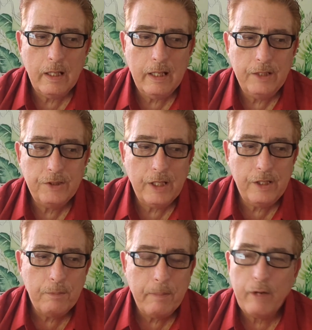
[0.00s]
he said,
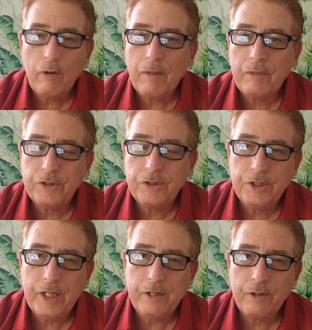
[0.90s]
you're better off because these
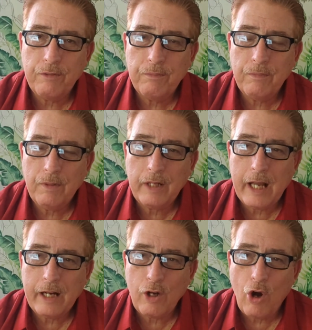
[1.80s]
teeth are
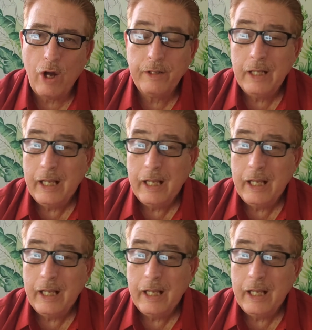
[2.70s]
kind of gone.